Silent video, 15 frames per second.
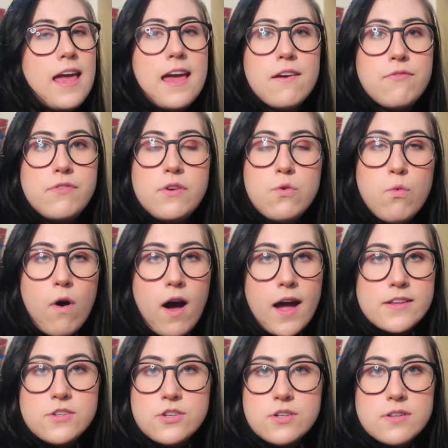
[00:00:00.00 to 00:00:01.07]
if you
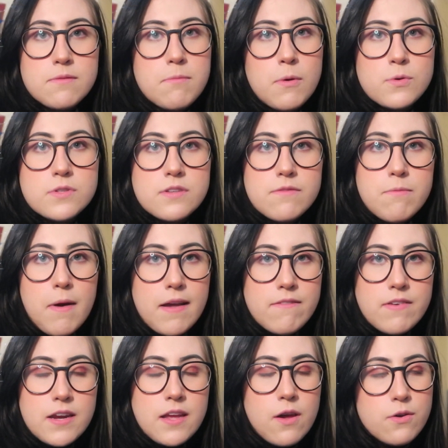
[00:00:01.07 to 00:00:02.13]
watch most of my
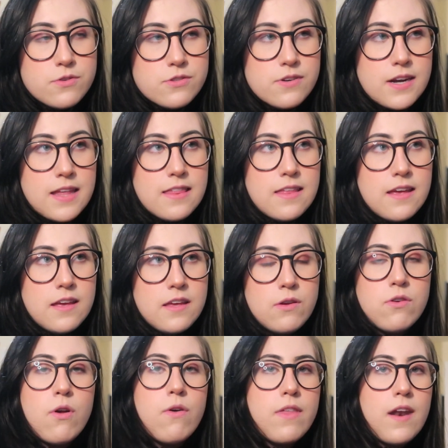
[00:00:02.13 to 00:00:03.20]
videos or anything,
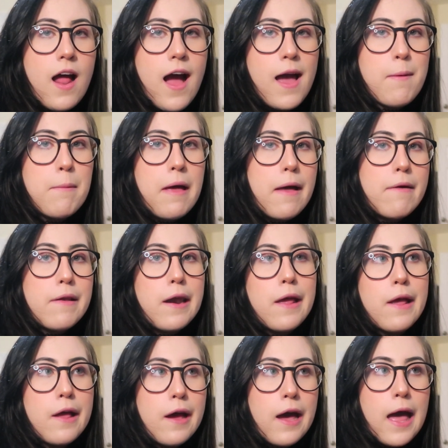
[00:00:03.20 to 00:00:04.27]
you know that
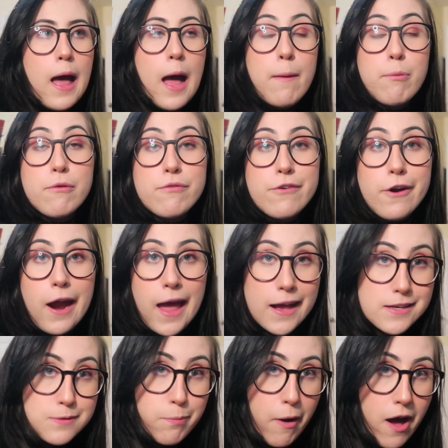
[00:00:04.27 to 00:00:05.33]
I prefer
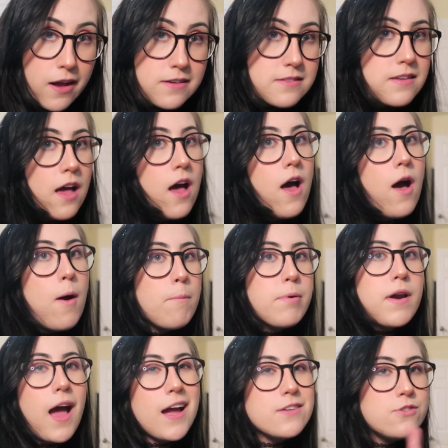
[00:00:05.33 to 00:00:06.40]
Xbox,
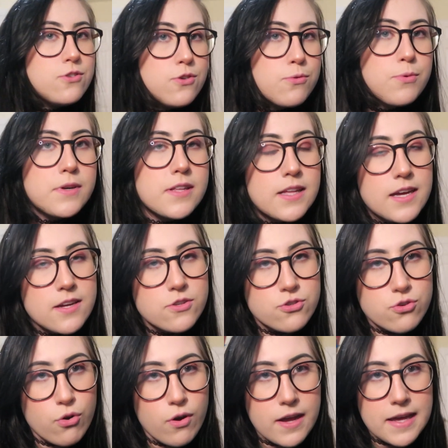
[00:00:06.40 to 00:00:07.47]
but I do really
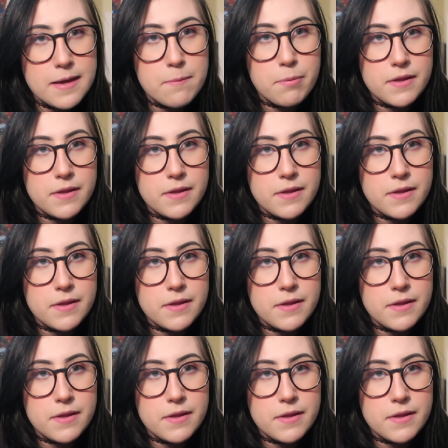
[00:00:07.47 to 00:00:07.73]
enjoy